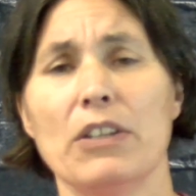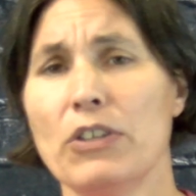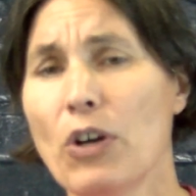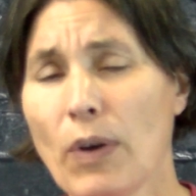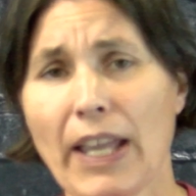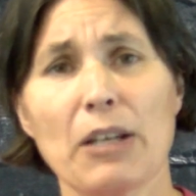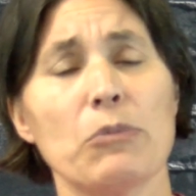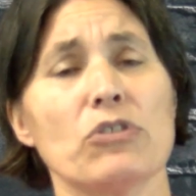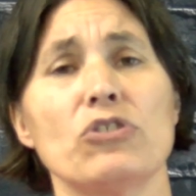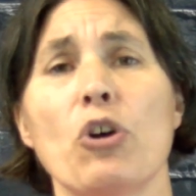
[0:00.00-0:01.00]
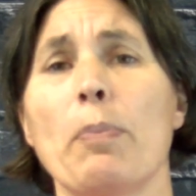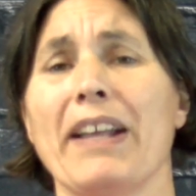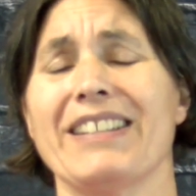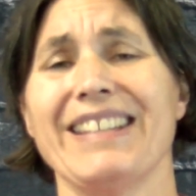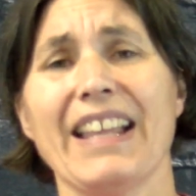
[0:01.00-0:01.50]
no animals, no
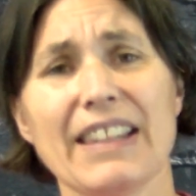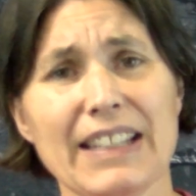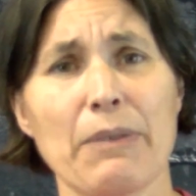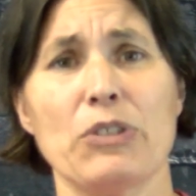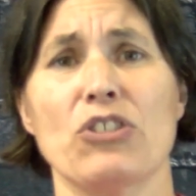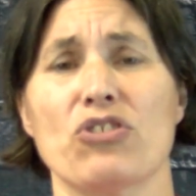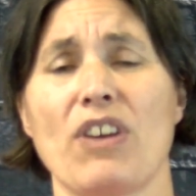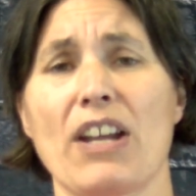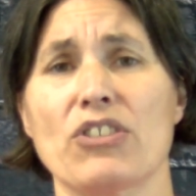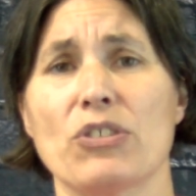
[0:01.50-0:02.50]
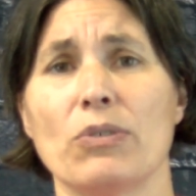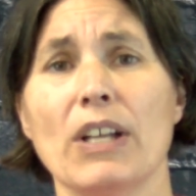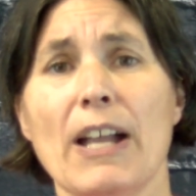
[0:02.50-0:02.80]
pets, nothing that would distract you,